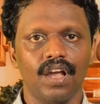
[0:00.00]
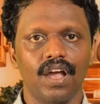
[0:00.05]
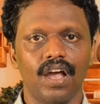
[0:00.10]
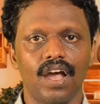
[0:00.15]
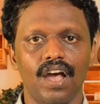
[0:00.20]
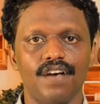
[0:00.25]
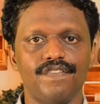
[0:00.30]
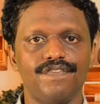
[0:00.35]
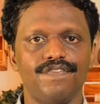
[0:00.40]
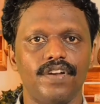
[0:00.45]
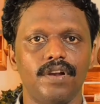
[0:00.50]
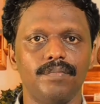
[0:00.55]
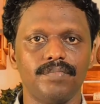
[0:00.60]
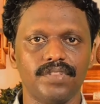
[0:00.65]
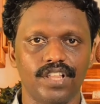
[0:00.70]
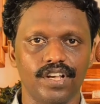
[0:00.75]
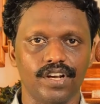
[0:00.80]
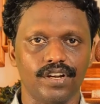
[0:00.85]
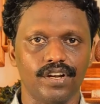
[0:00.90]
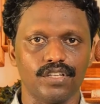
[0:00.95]
A film
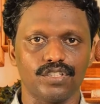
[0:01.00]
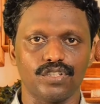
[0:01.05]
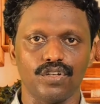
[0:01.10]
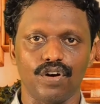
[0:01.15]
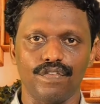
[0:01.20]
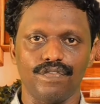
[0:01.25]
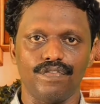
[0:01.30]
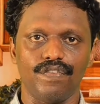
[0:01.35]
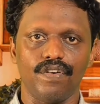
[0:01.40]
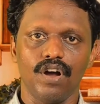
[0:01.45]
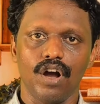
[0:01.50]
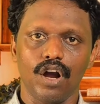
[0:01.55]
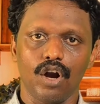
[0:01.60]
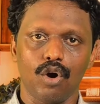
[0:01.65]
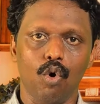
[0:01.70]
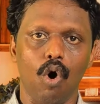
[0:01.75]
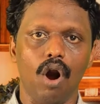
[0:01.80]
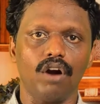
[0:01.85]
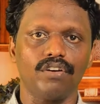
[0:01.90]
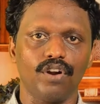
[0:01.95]
thickness of
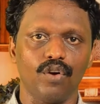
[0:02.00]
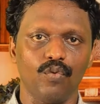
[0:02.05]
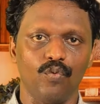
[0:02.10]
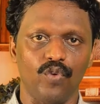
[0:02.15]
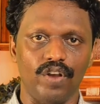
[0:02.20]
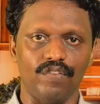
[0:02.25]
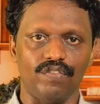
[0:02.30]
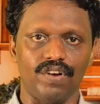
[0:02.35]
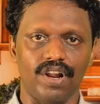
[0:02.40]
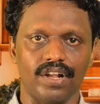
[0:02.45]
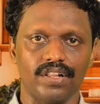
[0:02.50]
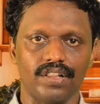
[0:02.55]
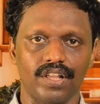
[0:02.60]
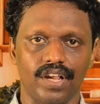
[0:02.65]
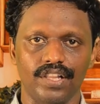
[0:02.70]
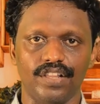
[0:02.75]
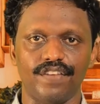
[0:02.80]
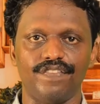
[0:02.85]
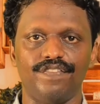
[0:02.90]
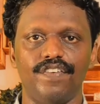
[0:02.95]
quarter wavelength in
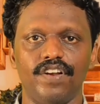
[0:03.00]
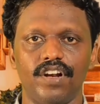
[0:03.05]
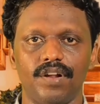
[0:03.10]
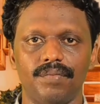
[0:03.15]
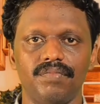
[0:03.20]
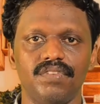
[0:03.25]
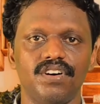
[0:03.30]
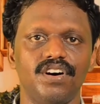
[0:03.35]
the film